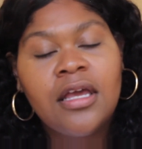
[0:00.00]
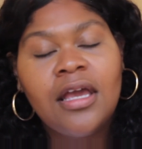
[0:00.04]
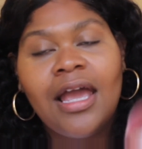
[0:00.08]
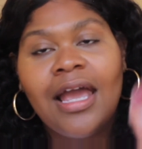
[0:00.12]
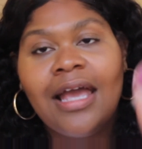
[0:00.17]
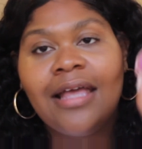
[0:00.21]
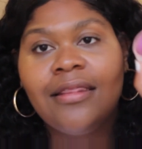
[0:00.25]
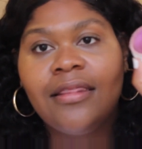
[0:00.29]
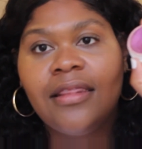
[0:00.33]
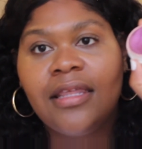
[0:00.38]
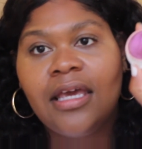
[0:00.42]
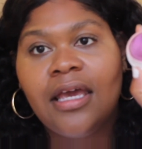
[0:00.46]

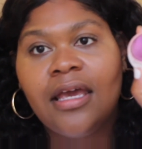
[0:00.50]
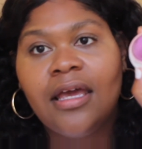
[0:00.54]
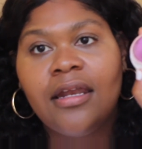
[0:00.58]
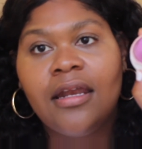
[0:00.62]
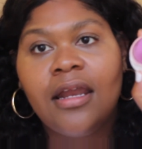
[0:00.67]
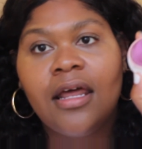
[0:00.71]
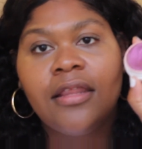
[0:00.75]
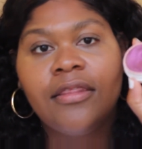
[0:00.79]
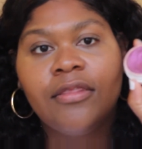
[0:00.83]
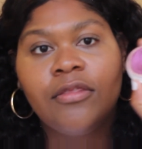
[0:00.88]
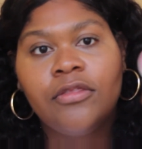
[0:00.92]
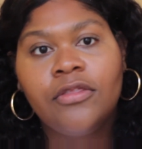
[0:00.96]
And then
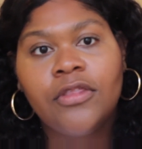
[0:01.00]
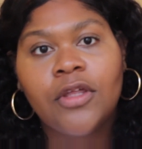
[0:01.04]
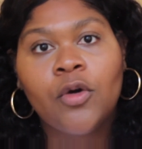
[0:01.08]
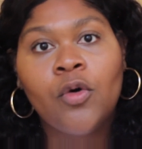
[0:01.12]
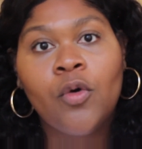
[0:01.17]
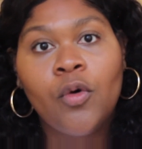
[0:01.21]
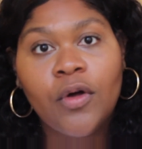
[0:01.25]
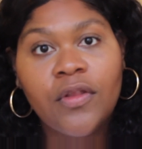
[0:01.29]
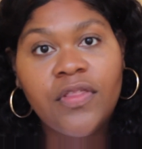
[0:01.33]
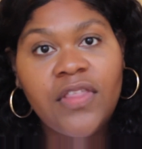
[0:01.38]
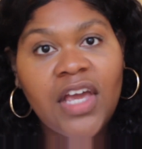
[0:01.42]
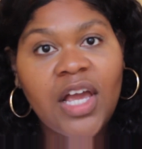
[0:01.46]
the
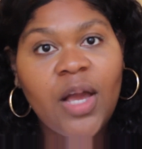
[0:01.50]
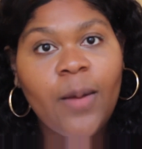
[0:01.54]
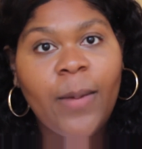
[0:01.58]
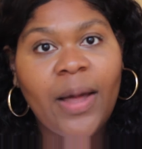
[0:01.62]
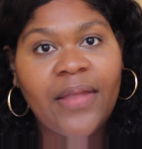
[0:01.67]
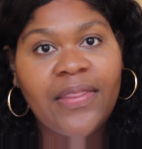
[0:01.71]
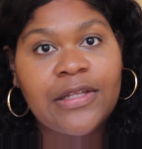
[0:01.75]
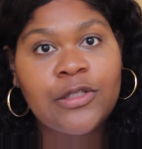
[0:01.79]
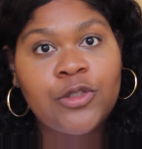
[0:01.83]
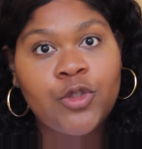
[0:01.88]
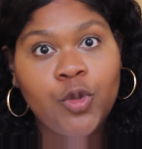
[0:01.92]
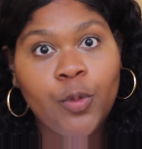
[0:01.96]
cool thing
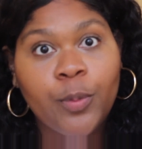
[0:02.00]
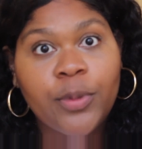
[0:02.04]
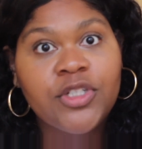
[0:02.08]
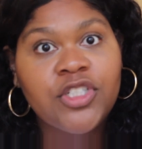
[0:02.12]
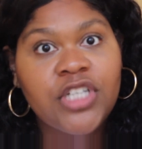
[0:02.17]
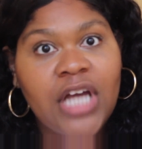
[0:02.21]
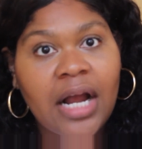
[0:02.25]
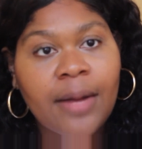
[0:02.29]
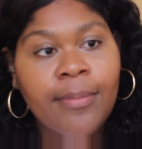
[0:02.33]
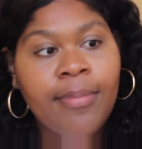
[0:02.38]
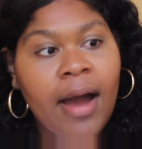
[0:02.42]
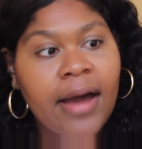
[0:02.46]
about the
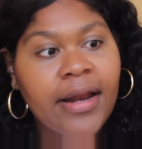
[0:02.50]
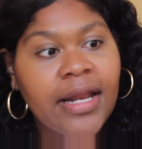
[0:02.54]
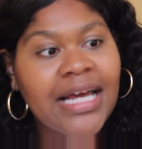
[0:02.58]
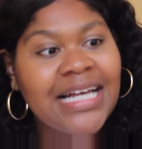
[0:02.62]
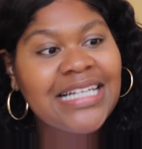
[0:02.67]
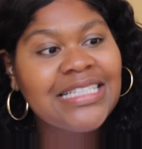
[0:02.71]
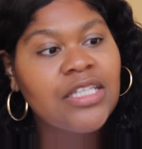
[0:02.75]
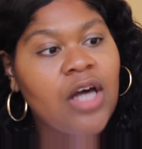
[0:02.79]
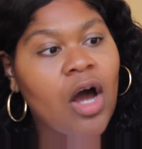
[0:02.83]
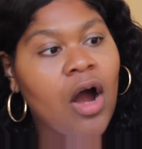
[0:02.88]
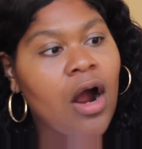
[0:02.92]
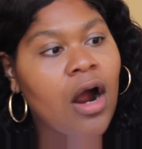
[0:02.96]
Supershock
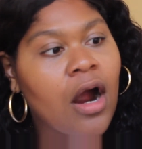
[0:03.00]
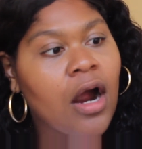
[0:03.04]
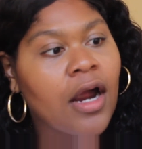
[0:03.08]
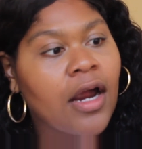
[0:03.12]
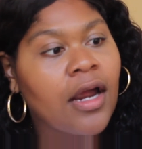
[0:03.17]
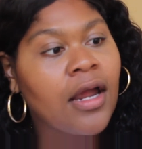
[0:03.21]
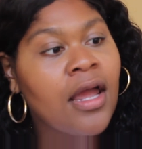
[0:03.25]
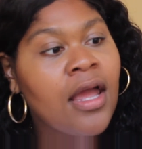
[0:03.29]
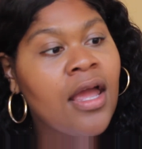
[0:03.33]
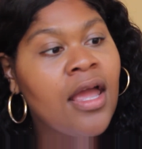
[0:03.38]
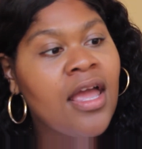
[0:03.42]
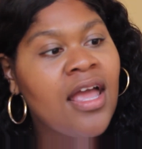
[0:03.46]
products are